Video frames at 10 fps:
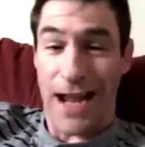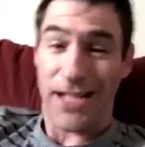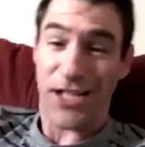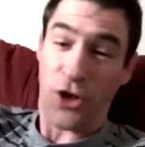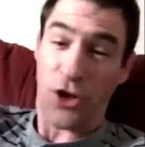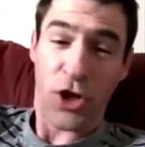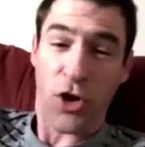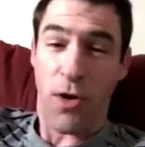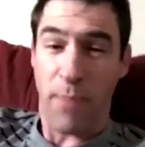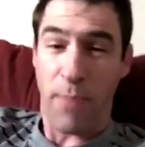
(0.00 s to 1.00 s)
I started
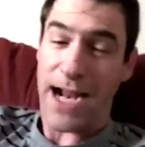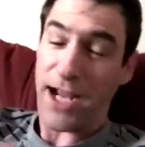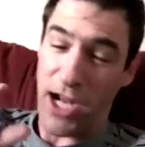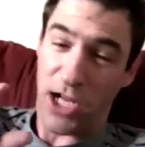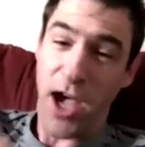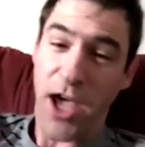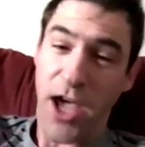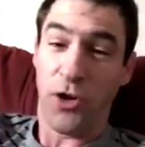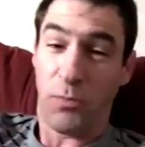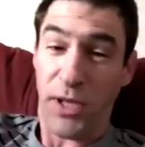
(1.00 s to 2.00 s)
going back and I caught
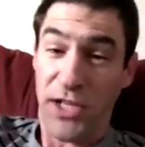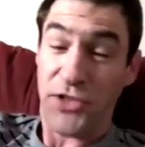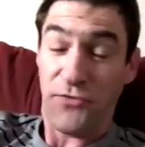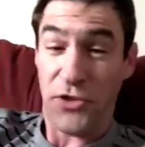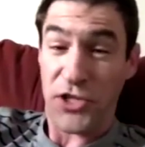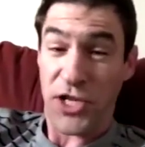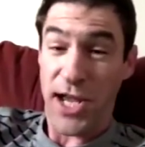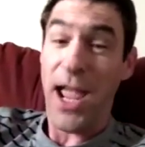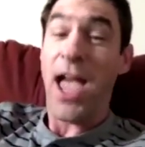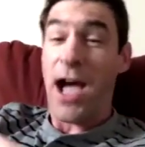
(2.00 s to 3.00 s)
a little piece of you
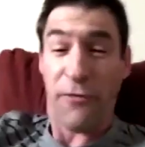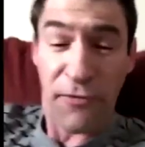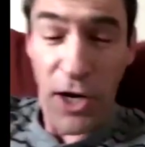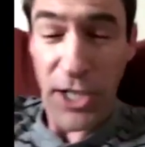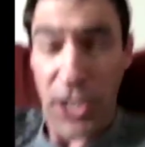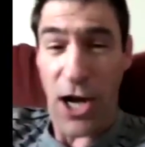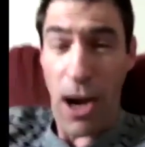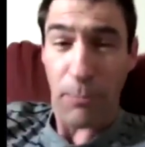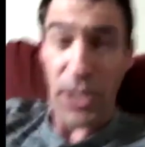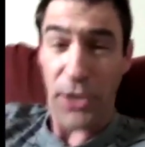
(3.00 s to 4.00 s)
saying I fucking
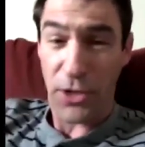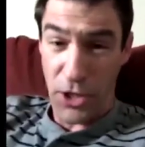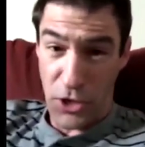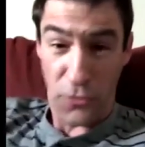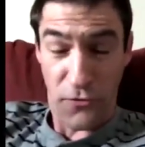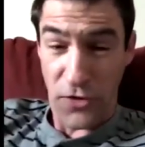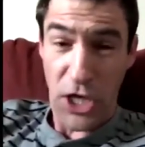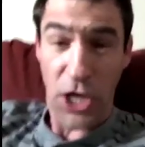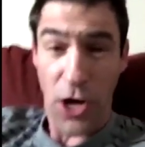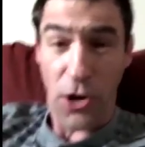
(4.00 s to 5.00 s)
copied your
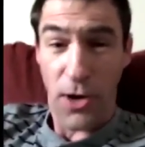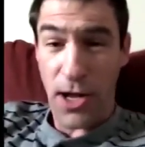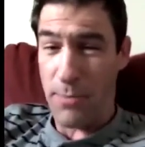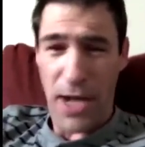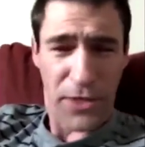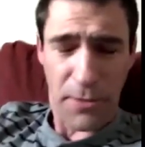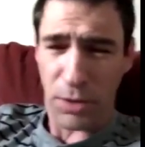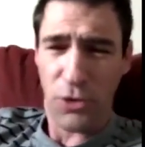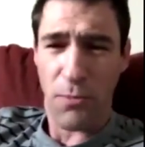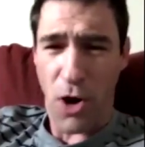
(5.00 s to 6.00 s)
video about the
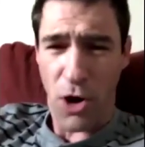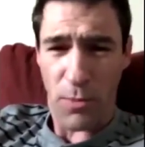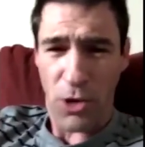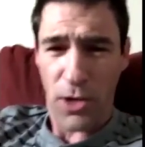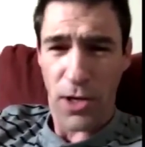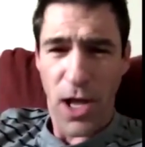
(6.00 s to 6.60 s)
blue marble.